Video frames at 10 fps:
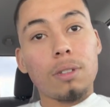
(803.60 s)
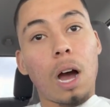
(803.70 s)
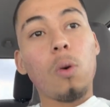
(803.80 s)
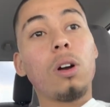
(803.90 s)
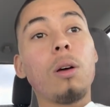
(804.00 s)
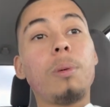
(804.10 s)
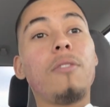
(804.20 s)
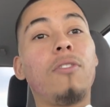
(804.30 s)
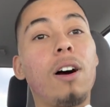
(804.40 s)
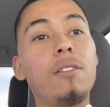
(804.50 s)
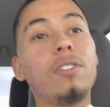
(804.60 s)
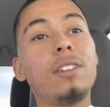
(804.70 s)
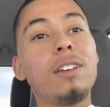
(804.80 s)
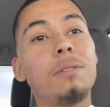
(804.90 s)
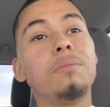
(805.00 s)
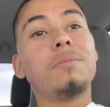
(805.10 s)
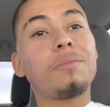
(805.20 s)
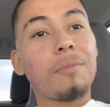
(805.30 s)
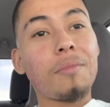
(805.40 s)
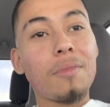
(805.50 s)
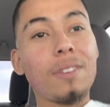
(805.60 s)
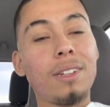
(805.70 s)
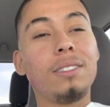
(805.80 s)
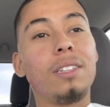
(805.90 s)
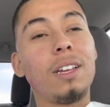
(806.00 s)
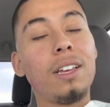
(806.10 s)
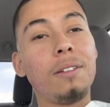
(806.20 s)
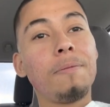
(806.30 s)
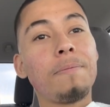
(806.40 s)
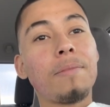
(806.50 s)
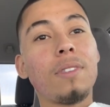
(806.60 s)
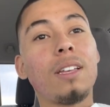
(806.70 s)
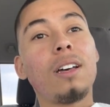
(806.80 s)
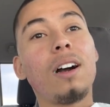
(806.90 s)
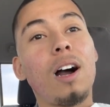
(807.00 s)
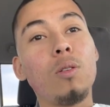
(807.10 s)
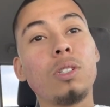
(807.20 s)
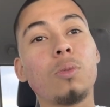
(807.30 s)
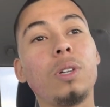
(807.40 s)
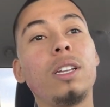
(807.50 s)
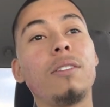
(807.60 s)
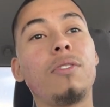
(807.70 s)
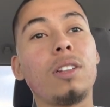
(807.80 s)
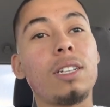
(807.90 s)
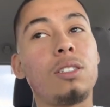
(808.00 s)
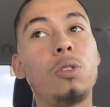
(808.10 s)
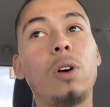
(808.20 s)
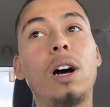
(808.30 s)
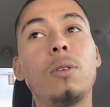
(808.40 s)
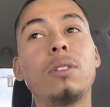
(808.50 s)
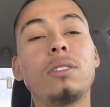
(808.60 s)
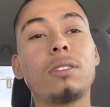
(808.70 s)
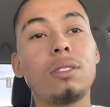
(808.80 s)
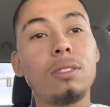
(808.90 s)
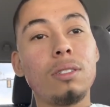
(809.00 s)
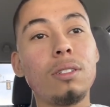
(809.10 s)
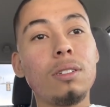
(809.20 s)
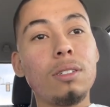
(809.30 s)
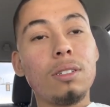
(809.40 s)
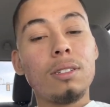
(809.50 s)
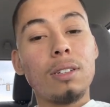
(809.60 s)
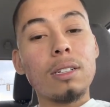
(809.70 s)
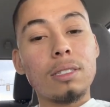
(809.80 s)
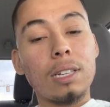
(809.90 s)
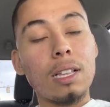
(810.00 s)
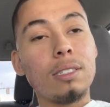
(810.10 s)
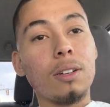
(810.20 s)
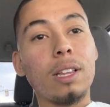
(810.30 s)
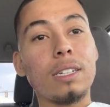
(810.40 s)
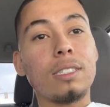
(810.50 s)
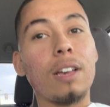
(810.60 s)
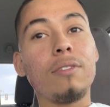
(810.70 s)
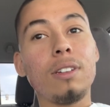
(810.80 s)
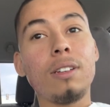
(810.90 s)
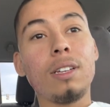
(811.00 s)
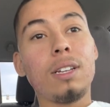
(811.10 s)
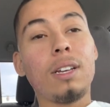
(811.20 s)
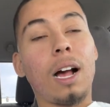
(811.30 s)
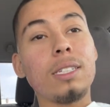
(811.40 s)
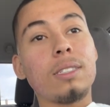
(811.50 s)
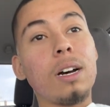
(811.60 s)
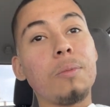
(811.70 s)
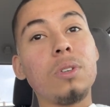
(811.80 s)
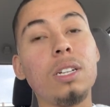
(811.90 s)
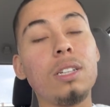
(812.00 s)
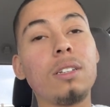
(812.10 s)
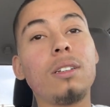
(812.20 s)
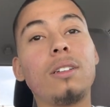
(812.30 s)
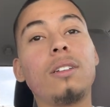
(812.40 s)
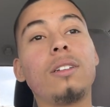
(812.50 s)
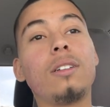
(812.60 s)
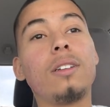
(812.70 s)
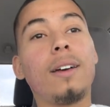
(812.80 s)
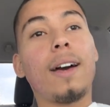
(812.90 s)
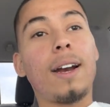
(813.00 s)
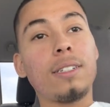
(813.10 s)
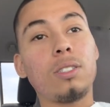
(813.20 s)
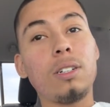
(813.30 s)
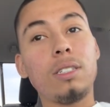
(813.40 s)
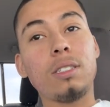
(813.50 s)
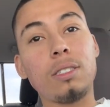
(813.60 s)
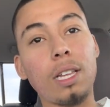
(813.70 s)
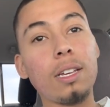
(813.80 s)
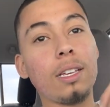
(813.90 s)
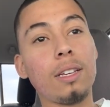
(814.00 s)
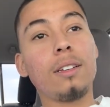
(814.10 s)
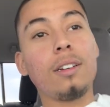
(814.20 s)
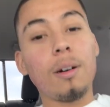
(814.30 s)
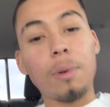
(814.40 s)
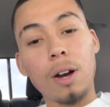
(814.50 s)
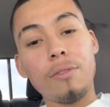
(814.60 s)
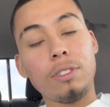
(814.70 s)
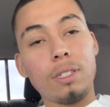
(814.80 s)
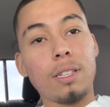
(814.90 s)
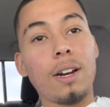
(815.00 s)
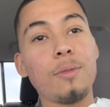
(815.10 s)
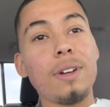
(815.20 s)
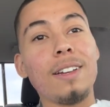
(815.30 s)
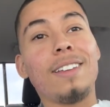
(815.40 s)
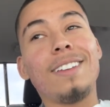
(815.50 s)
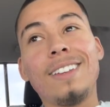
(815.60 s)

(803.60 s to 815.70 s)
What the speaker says: I woke up at 5 a.m. today. I was reading for like 2 hours. Until like 7. I stopped reading and I started just thinking about everything that I read.